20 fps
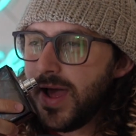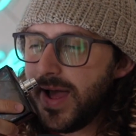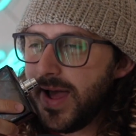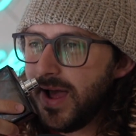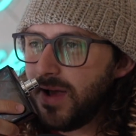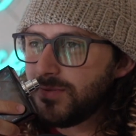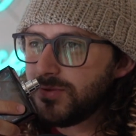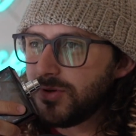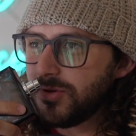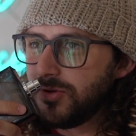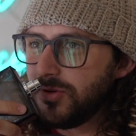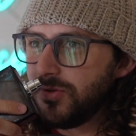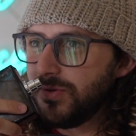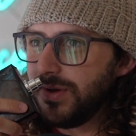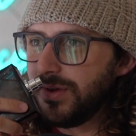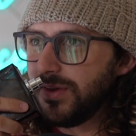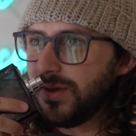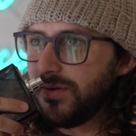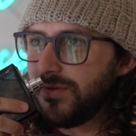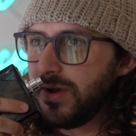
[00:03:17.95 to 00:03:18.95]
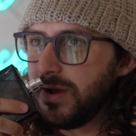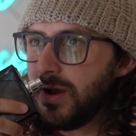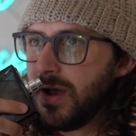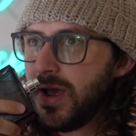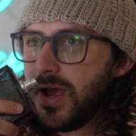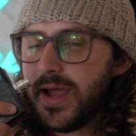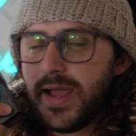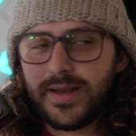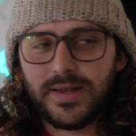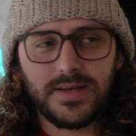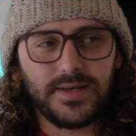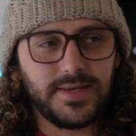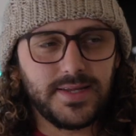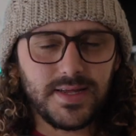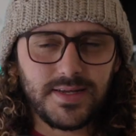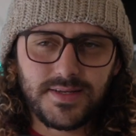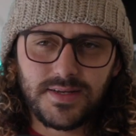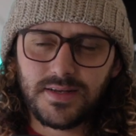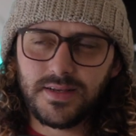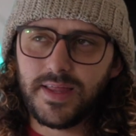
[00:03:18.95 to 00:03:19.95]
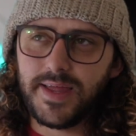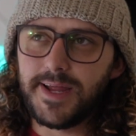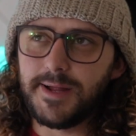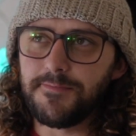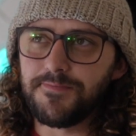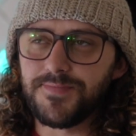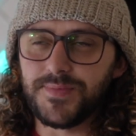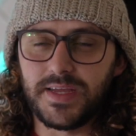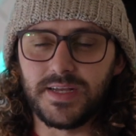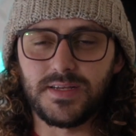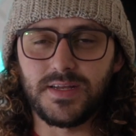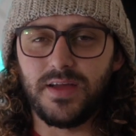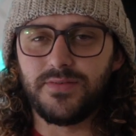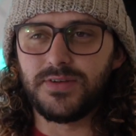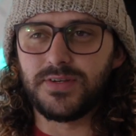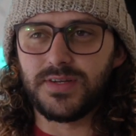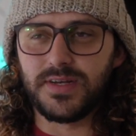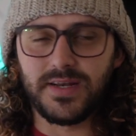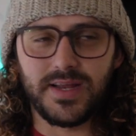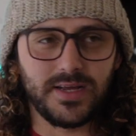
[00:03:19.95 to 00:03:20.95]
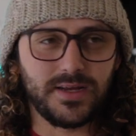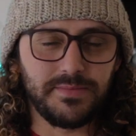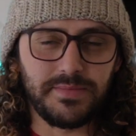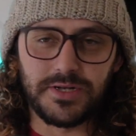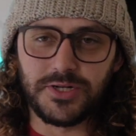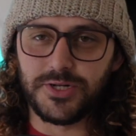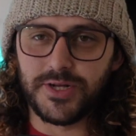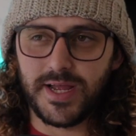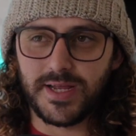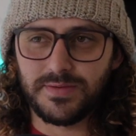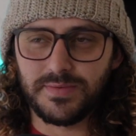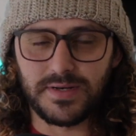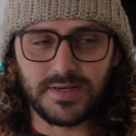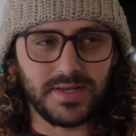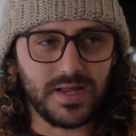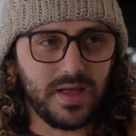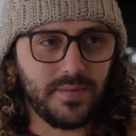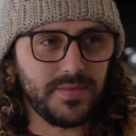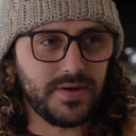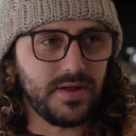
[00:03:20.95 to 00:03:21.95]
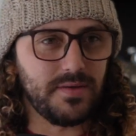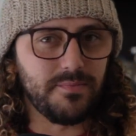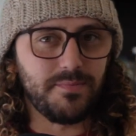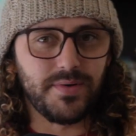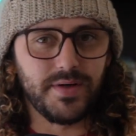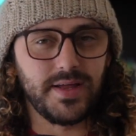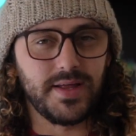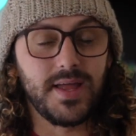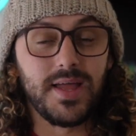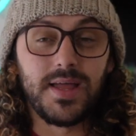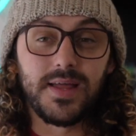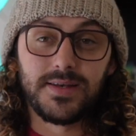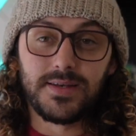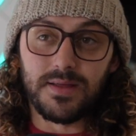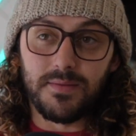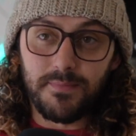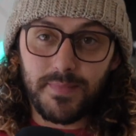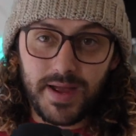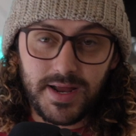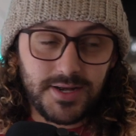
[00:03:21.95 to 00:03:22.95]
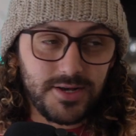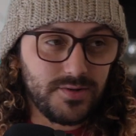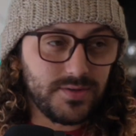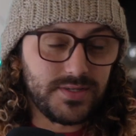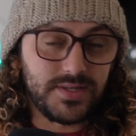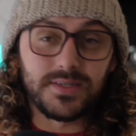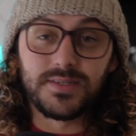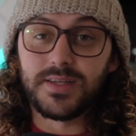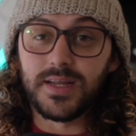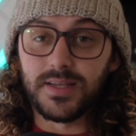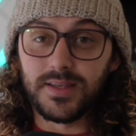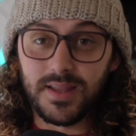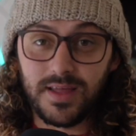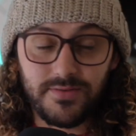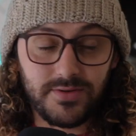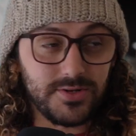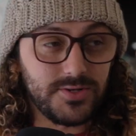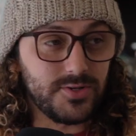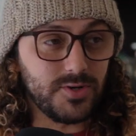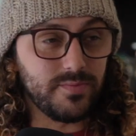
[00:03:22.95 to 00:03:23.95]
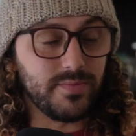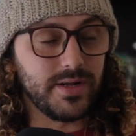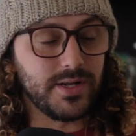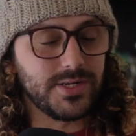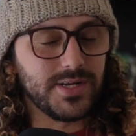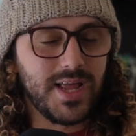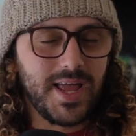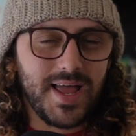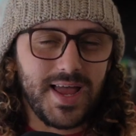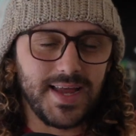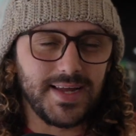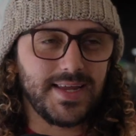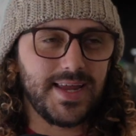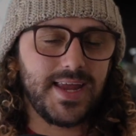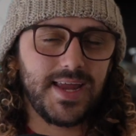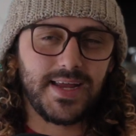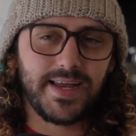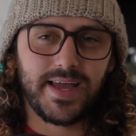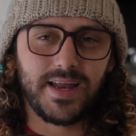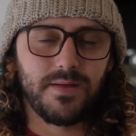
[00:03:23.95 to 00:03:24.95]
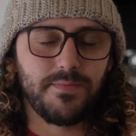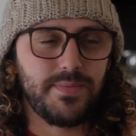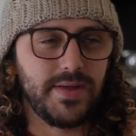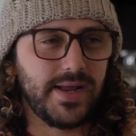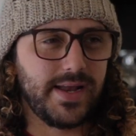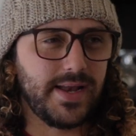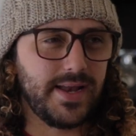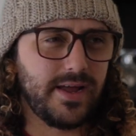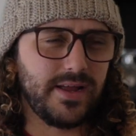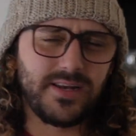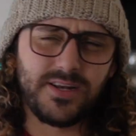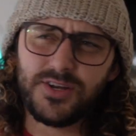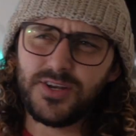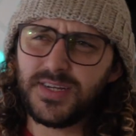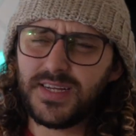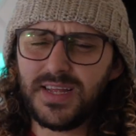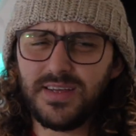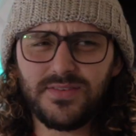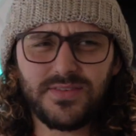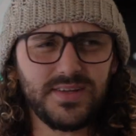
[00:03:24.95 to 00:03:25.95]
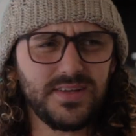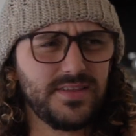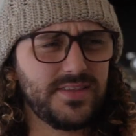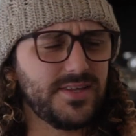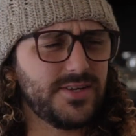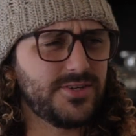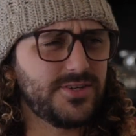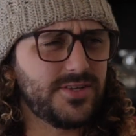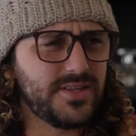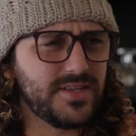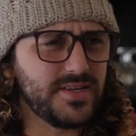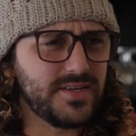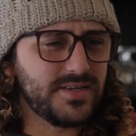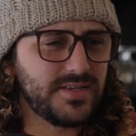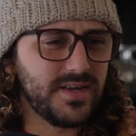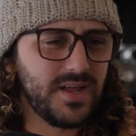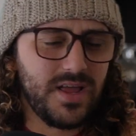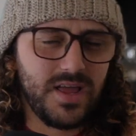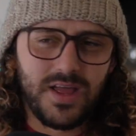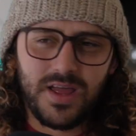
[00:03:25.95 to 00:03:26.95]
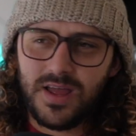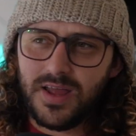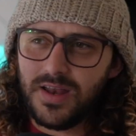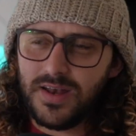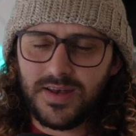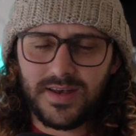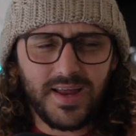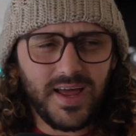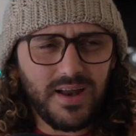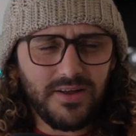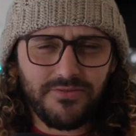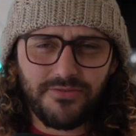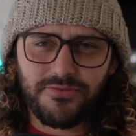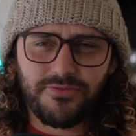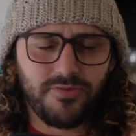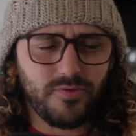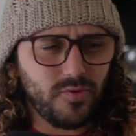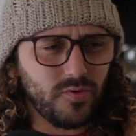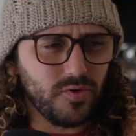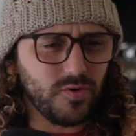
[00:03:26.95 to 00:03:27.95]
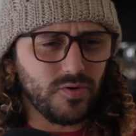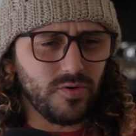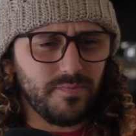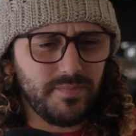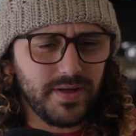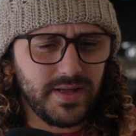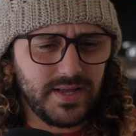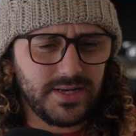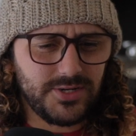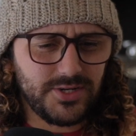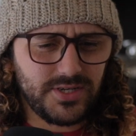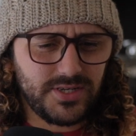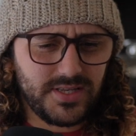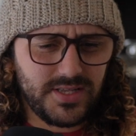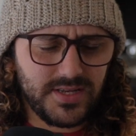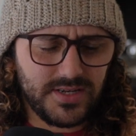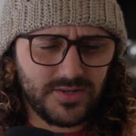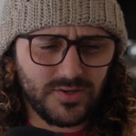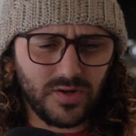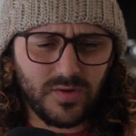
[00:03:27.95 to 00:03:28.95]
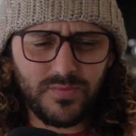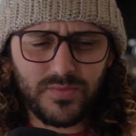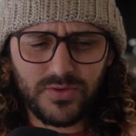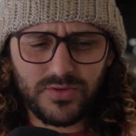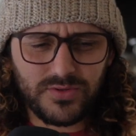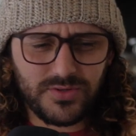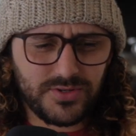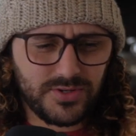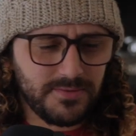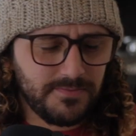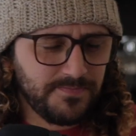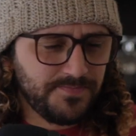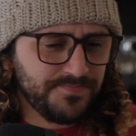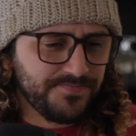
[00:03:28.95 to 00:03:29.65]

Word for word: Absolutely love it. And it doesn't, like, it's obviously not going to be jasmine dominant, but to my nose, since I love it so much, I can't kind of pick it out, and it just gives it this not floral, but just this almost